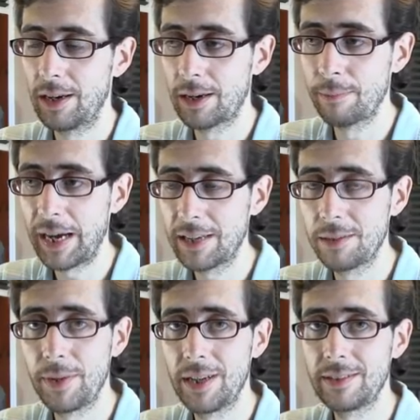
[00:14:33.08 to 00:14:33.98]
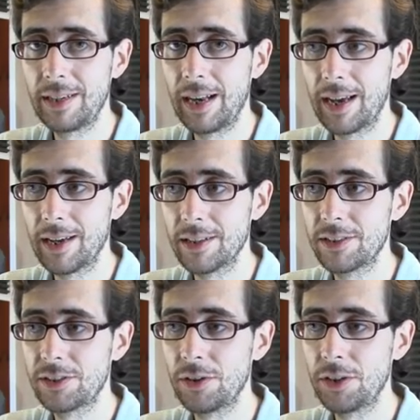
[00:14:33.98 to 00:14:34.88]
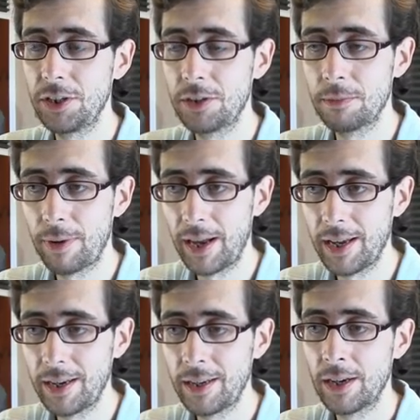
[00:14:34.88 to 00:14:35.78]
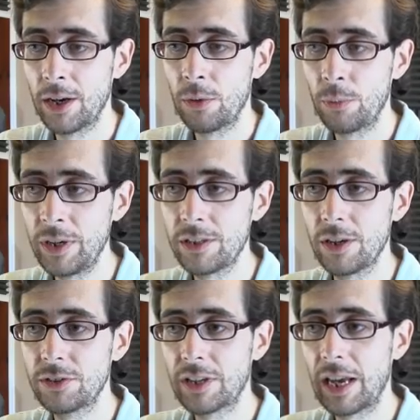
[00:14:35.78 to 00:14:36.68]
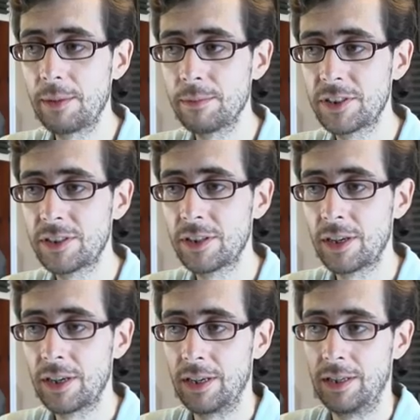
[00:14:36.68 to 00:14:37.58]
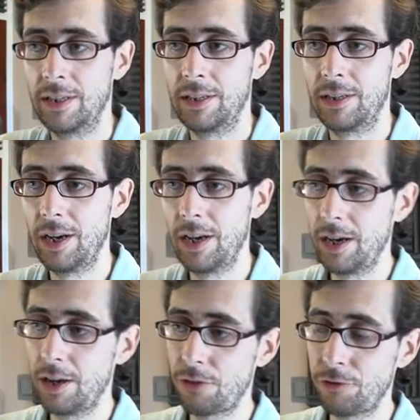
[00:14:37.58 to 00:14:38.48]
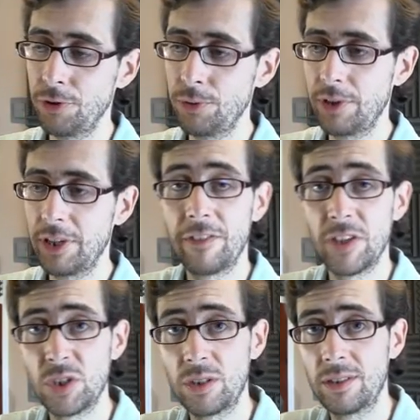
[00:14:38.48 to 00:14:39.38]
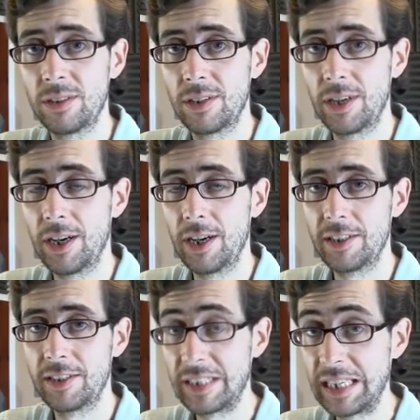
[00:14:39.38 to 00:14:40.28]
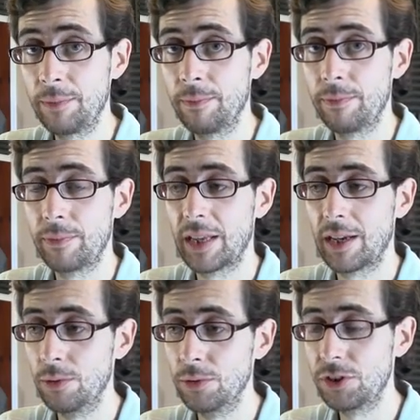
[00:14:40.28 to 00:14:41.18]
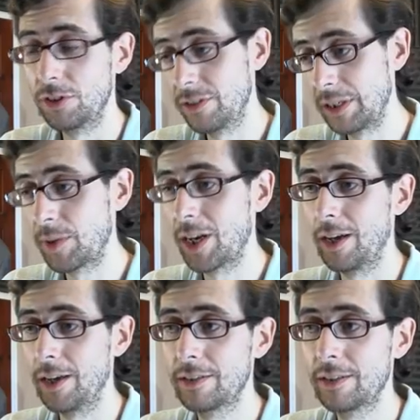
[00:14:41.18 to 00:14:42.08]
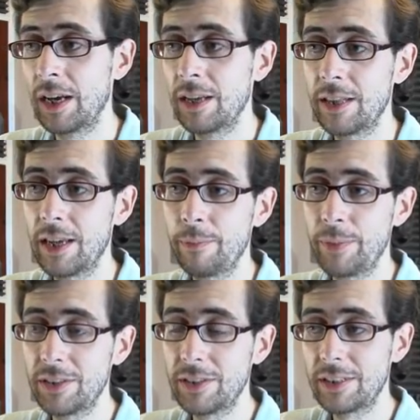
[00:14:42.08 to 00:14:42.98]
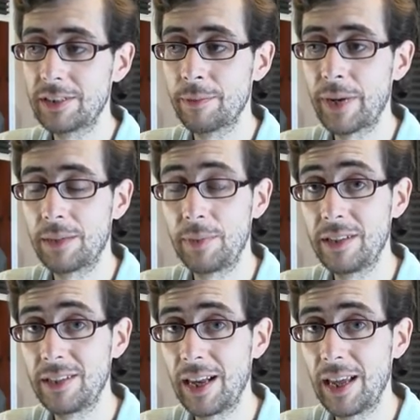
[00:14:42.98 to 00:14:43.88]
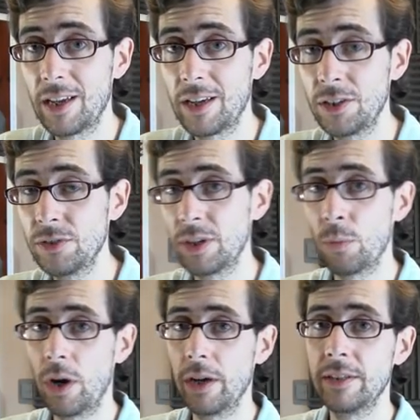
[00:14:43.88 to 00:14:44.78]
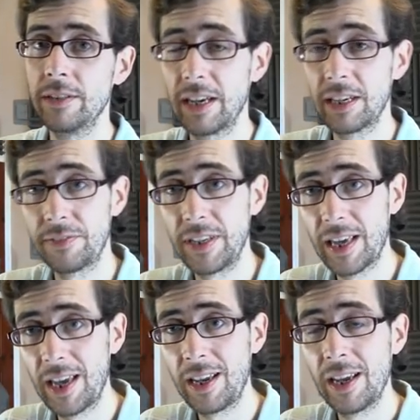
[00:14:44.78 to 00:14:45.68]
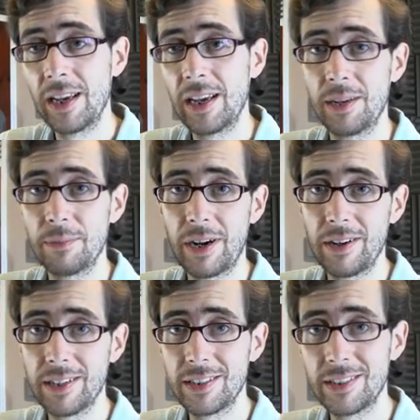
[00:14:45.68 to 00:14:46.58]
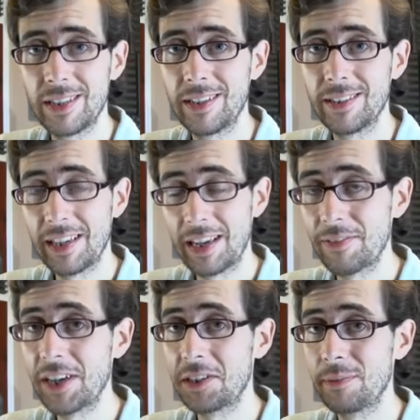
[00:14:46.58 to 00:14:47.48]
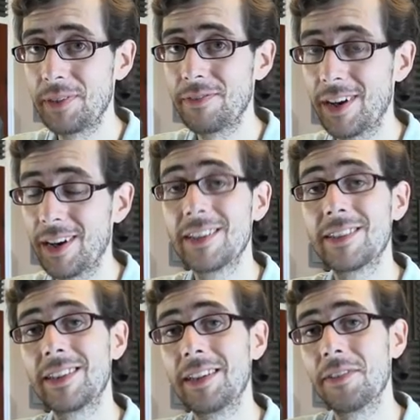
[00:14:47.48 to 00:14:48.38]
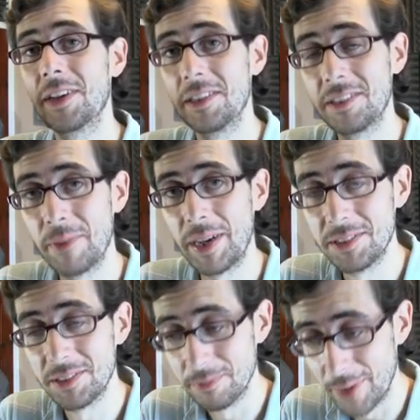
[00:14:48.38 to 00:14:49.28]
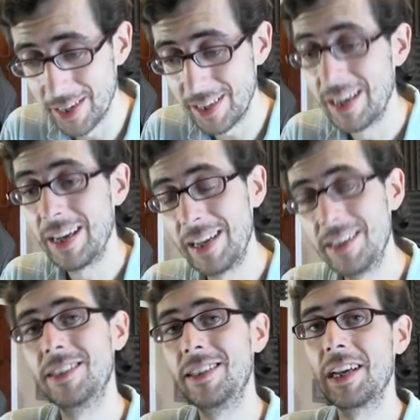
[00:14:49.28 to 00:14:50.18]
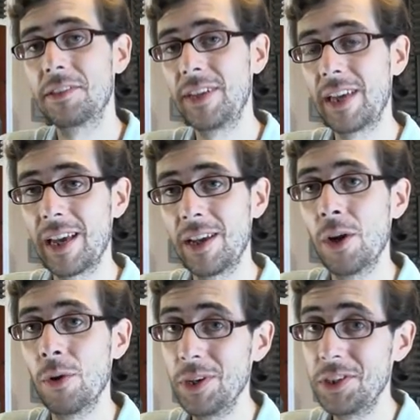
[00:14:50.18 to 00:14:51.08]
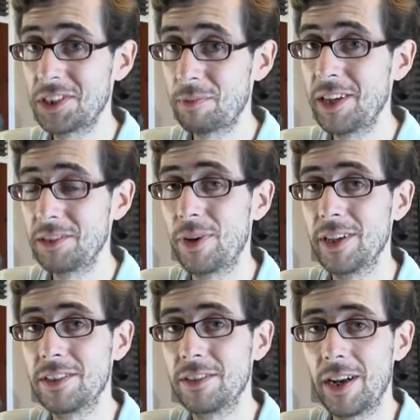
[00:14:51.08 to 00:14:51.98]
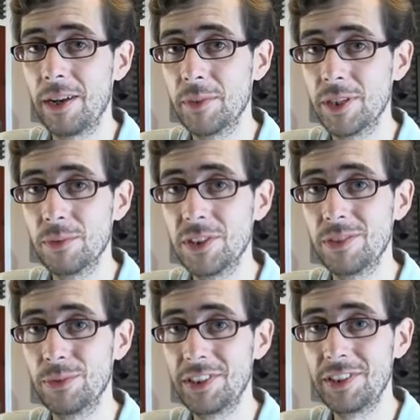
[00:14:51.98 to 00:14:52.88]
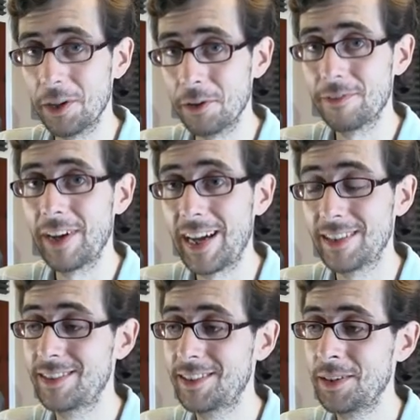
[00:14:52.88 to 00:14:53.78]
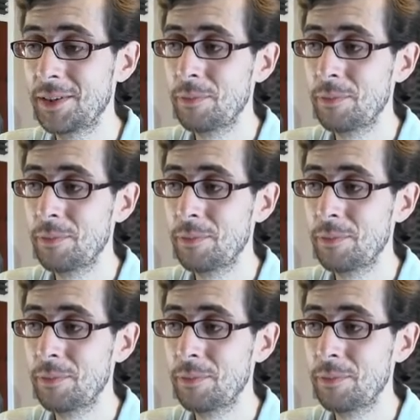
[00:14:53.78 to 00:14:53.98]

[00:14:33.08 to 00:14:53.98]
a compatibility layer so that you can play Windows games uh, through the official uh, Steam launcher and Steam clients. They're building this compatibility layer using Wine DXVK, and apparently it turns out that they have actually been funneling significant amounts of money into DXVK, which explains why its development was was so fast.